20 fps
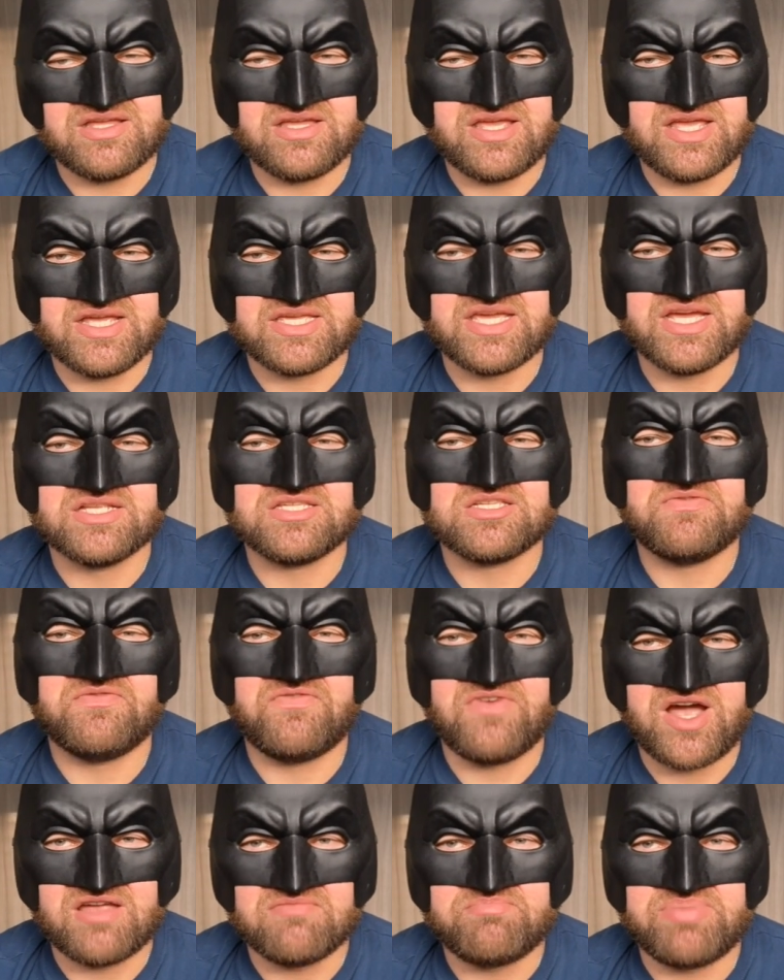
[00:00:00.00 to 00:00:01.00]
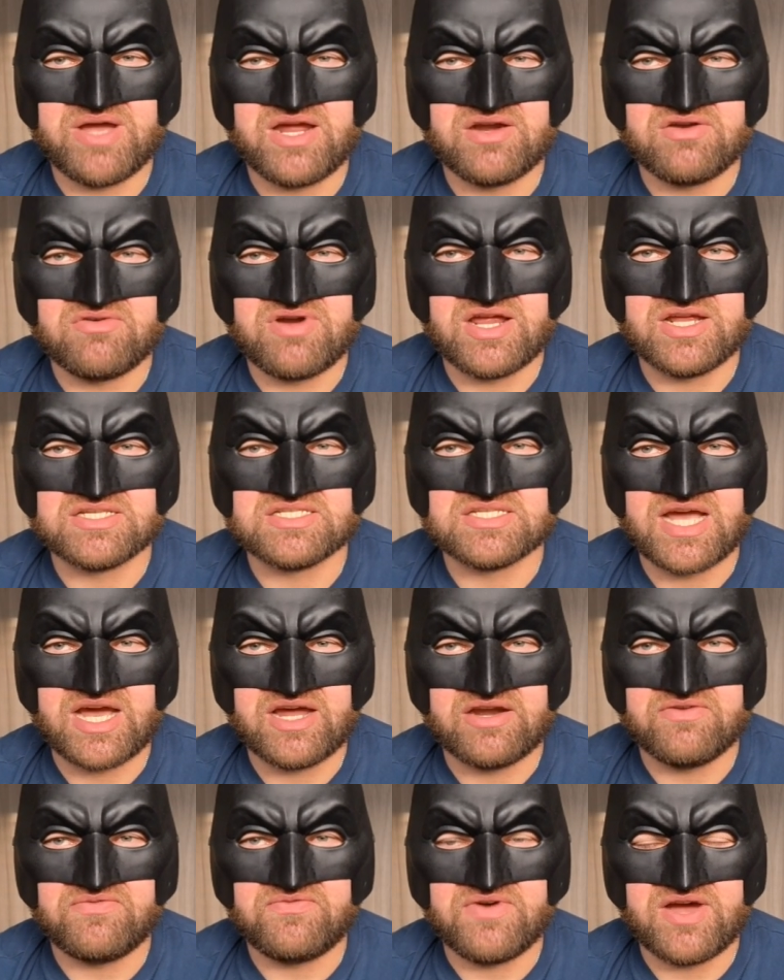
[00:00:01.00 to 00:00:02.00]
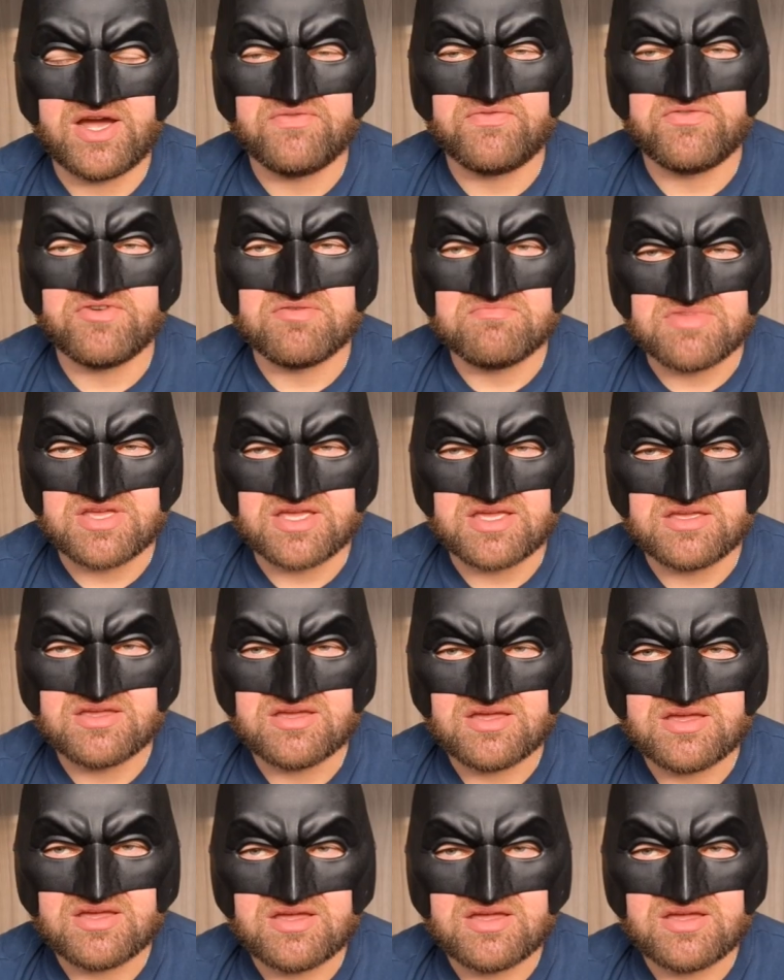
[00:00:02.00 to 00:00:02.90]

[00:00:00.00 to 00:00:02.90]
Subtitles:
It gets 5 batarangs out of 5 from me.